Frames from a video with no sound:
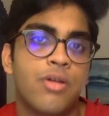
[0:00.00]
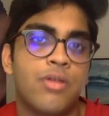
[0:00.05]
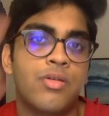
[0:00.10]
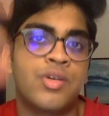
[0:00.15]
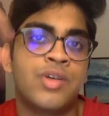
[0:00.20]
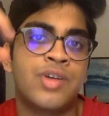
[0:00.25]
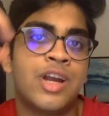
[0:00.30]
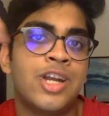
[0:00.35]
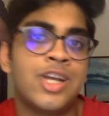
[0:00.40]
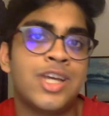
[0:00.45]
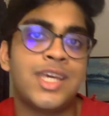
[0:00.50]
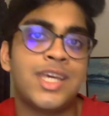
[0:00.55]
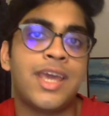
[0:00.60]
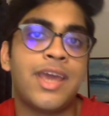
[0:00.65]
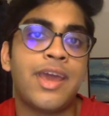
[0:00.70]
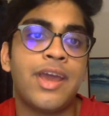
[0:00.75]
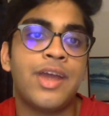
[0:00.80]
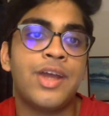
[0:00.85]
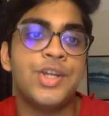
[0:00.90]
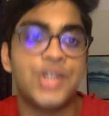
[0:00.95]
try to
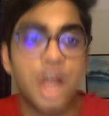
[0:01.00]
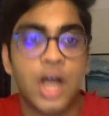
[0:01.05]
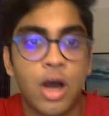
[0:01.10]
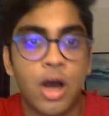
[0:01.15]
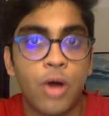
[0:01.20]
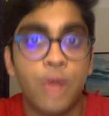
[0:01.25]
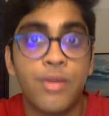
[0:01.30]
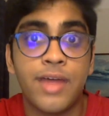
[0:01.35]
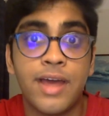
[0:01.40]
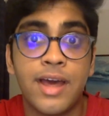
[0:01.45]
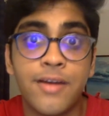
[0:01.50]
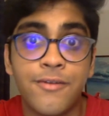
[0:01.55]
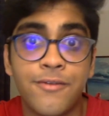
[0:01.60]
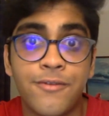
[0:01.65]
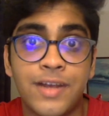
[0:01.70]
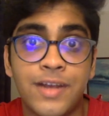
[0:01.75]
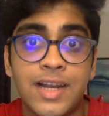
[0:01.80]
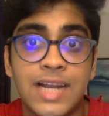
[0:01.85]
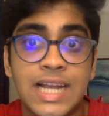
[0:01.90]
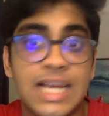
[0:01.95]
gauge how they're
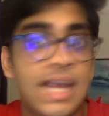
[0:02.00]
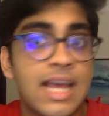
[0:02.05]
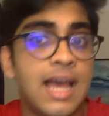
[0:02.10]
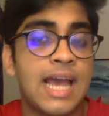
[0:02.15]
feeling,